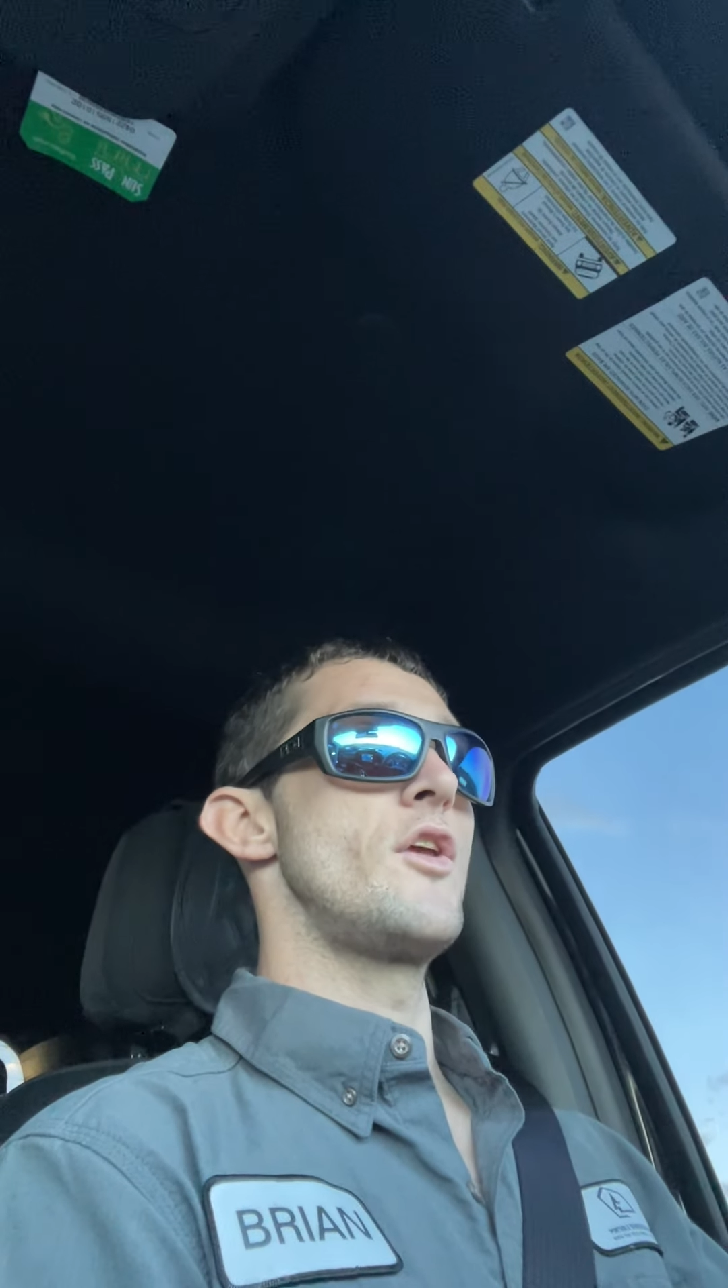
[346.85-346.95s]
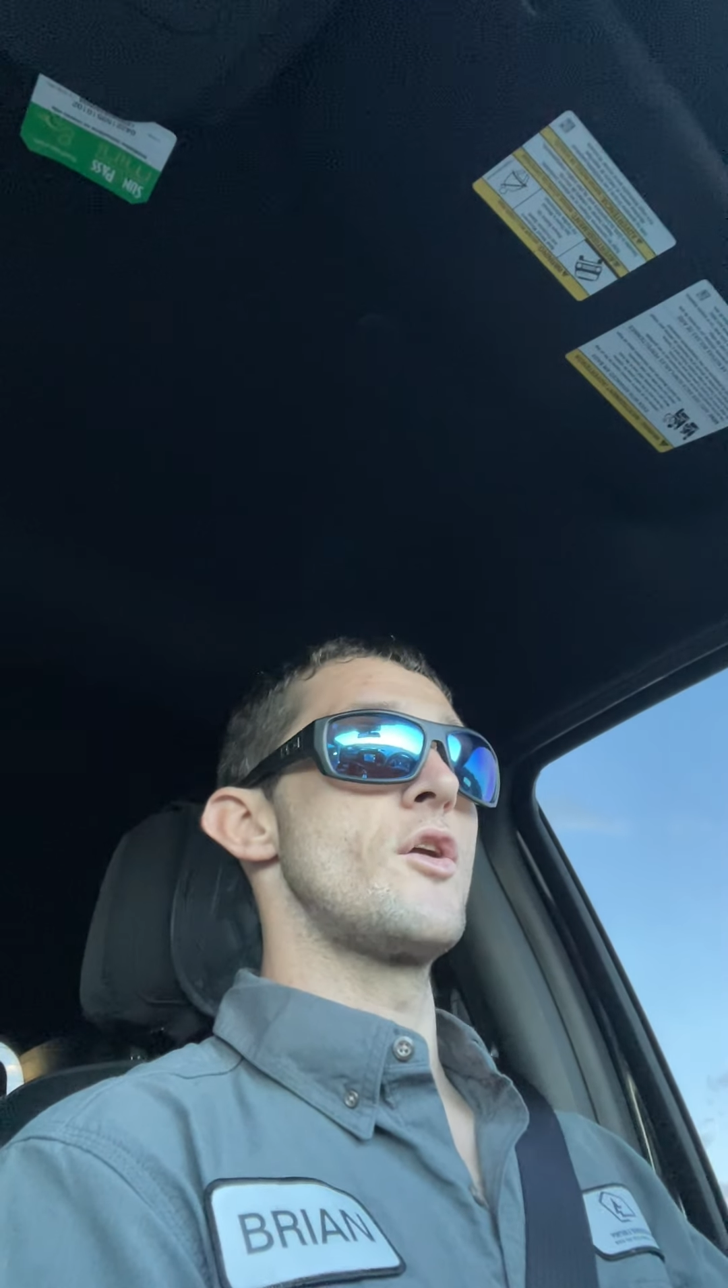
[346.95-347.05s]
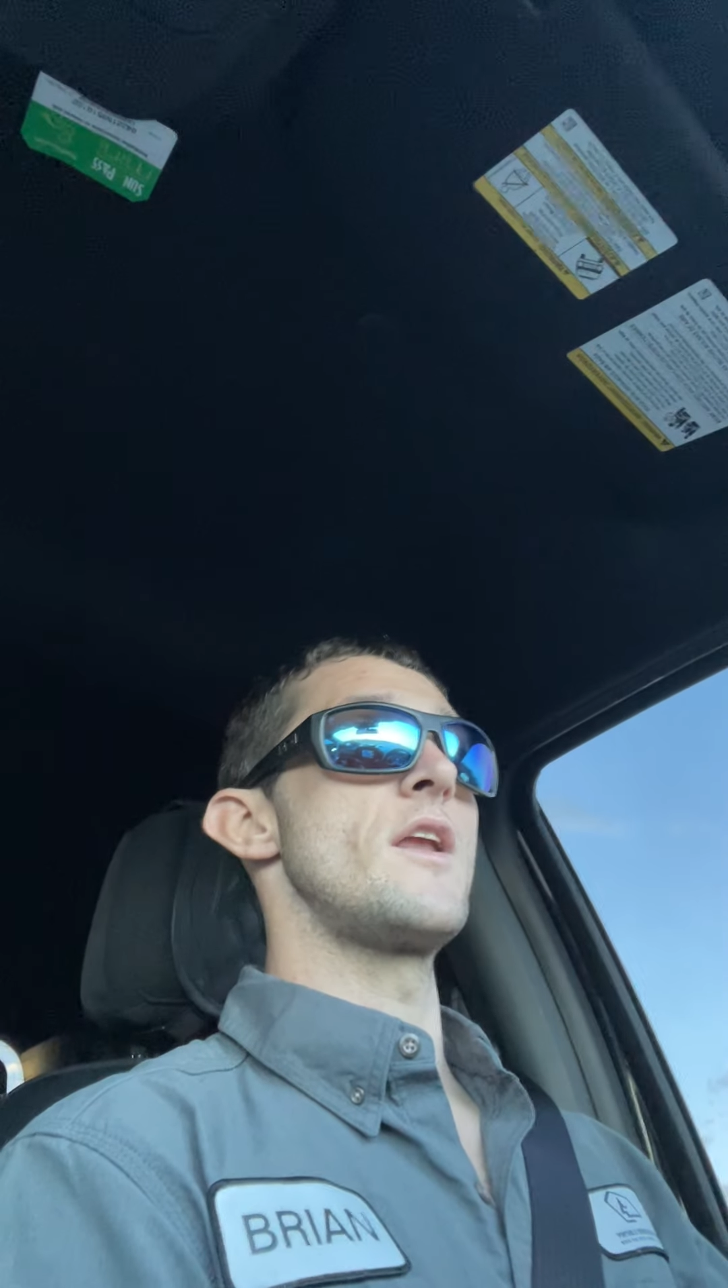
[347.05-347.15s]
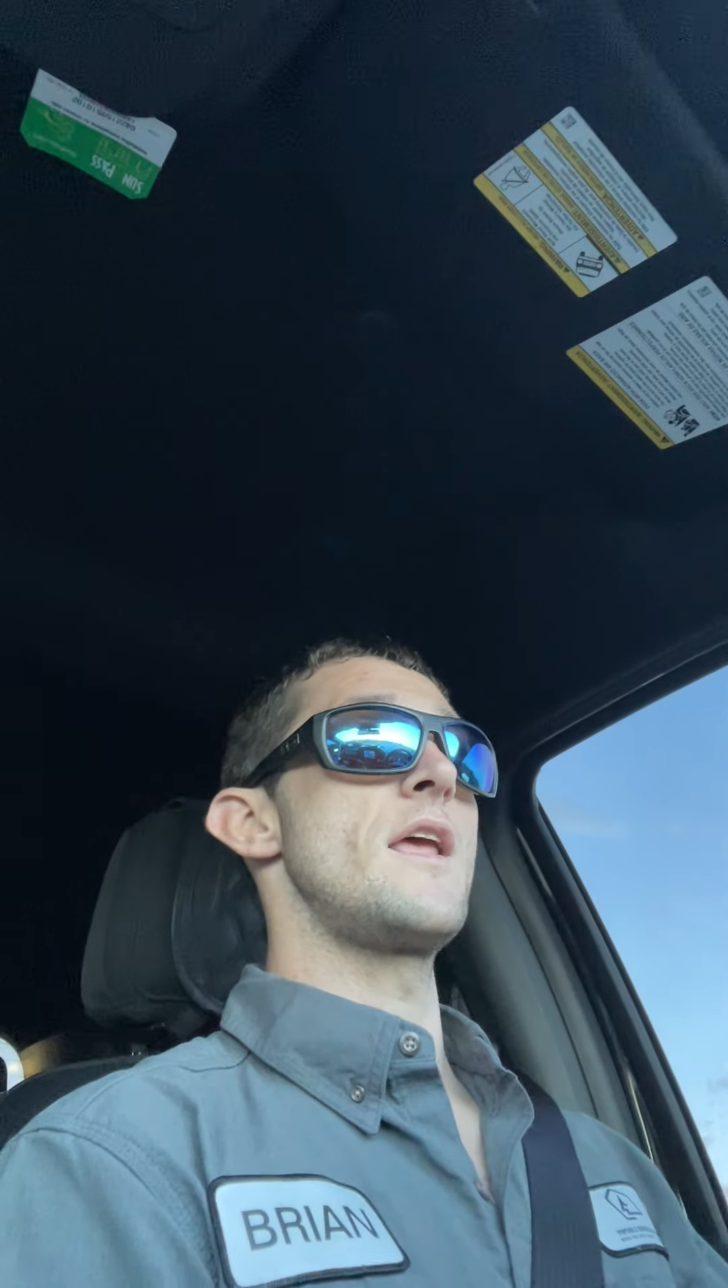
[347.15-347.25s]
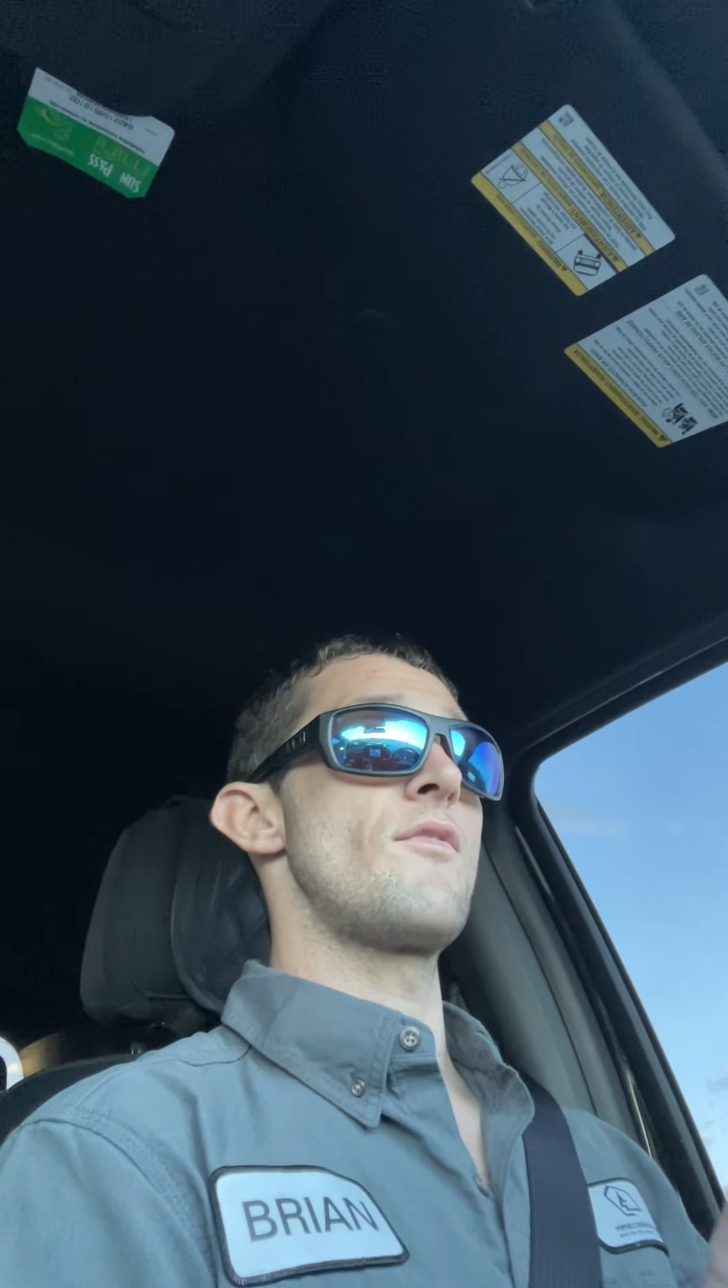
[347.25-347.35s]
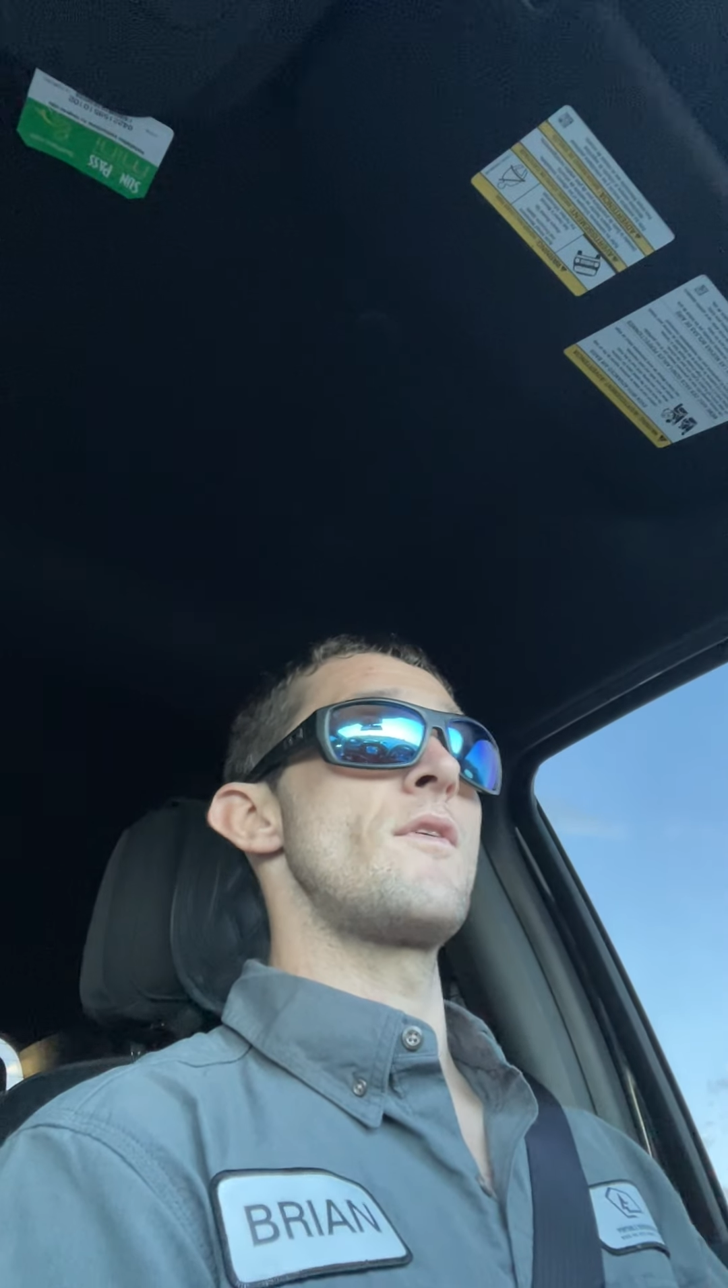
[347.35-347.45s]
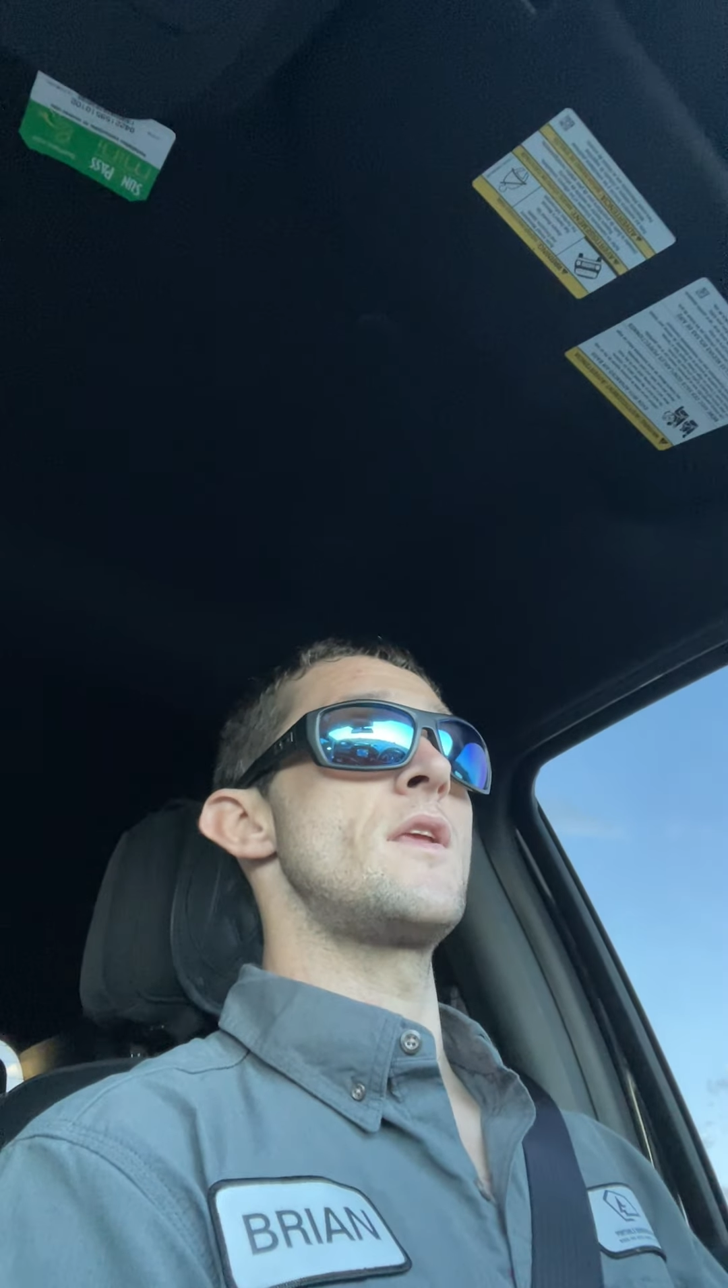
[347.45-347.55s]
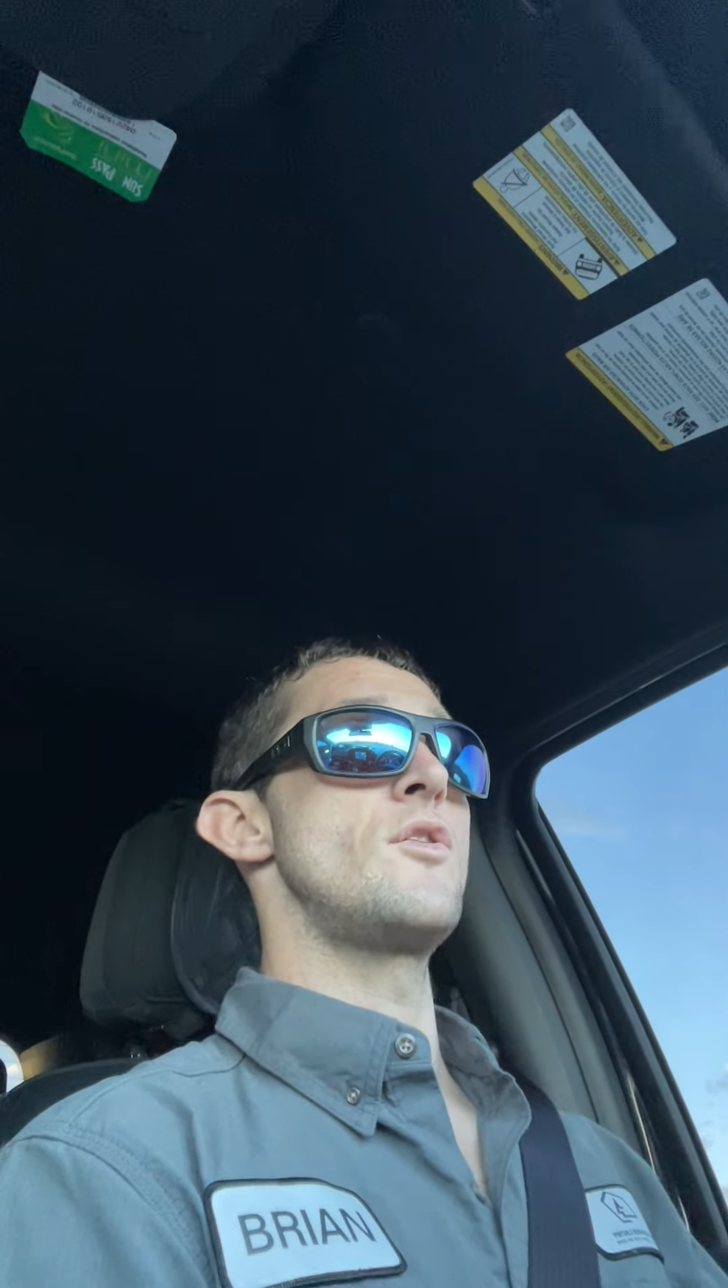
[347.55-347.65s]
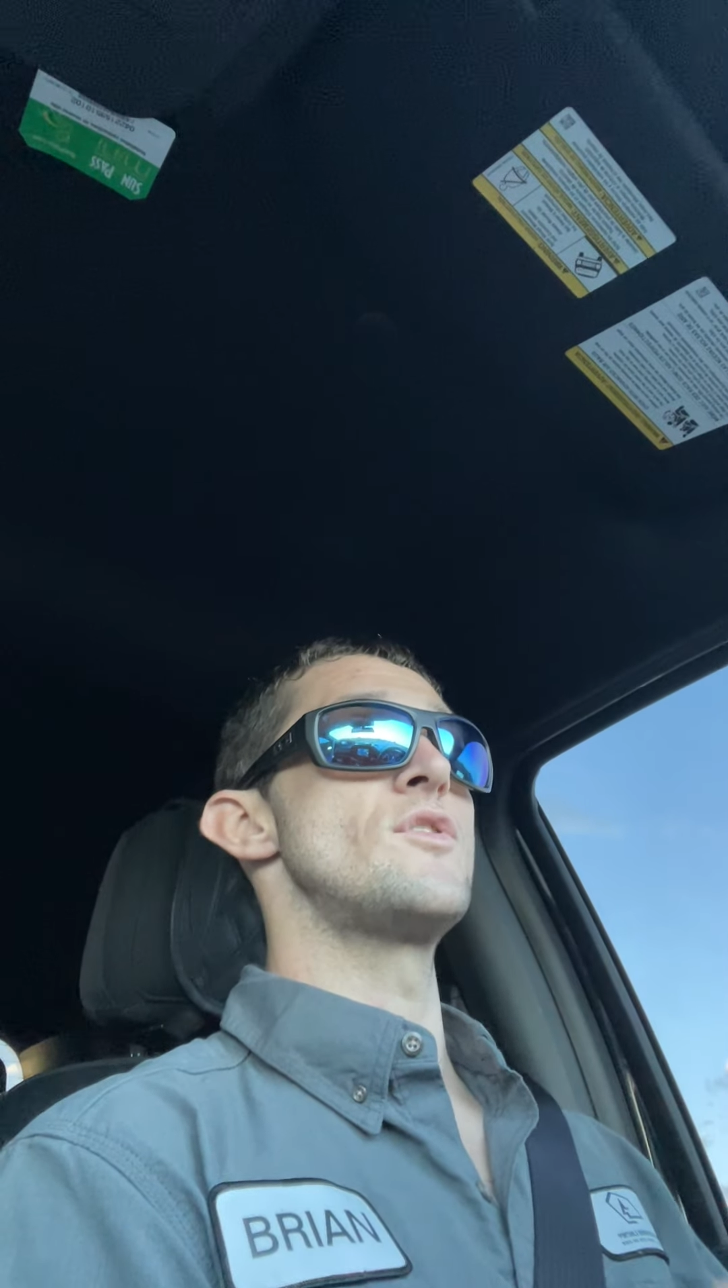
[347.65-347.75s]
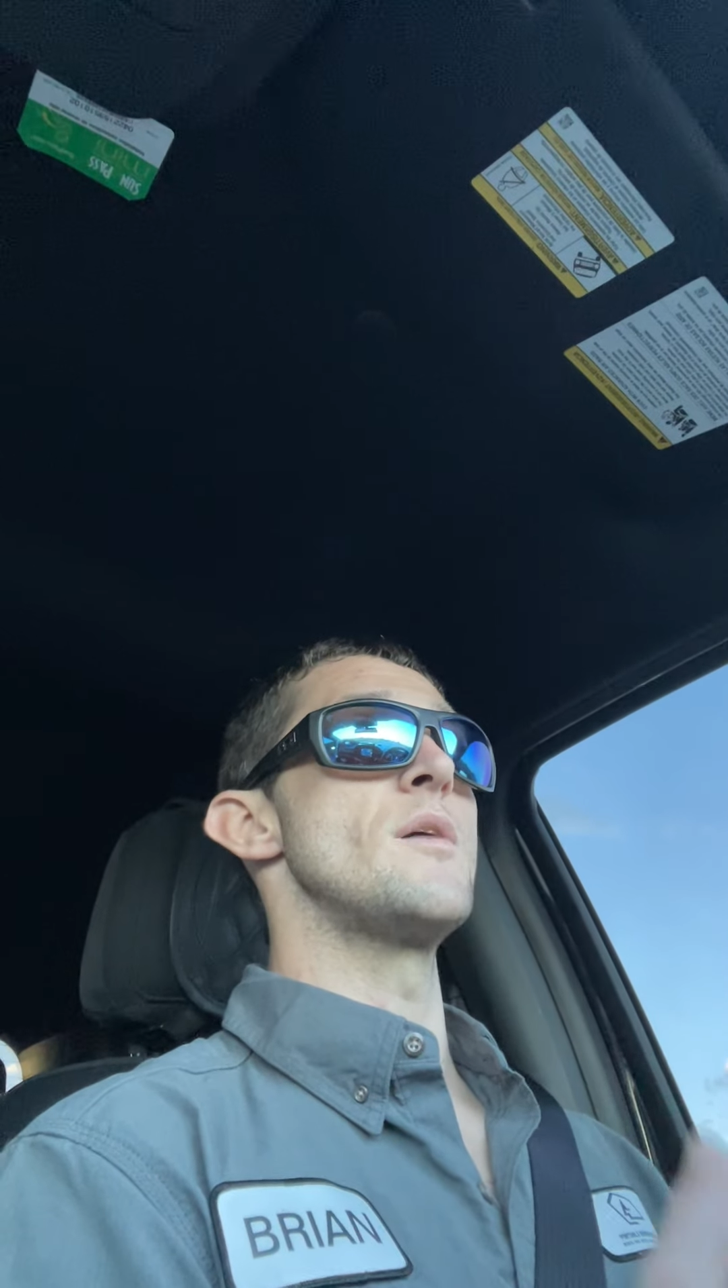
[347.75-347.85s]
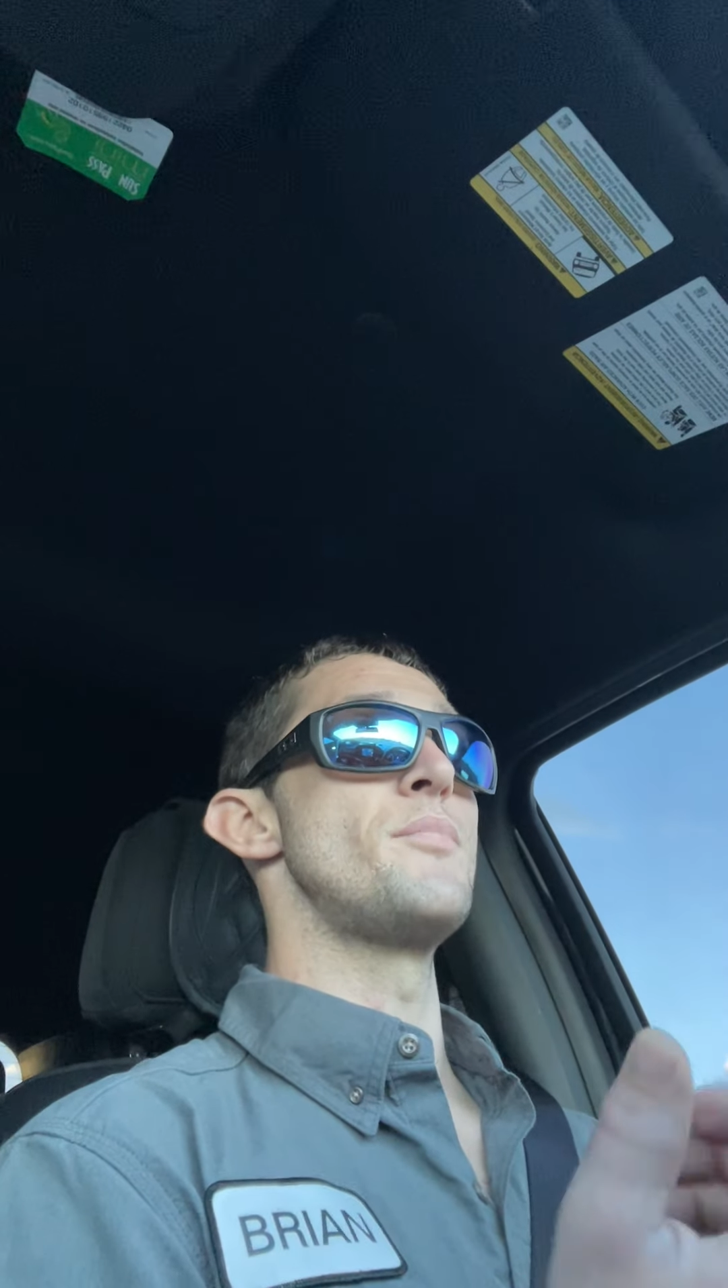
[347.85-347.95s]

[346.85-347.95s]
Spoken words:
You could even use a